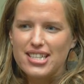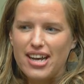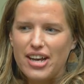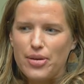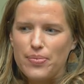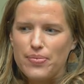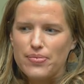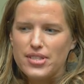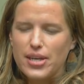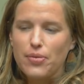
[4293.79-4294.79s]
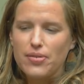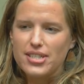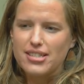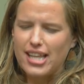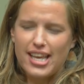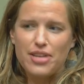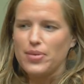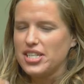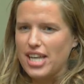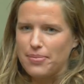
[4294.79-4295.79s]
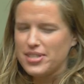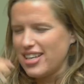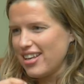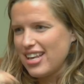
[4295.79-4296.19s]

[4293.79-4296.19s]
um, someone was like had made chapstick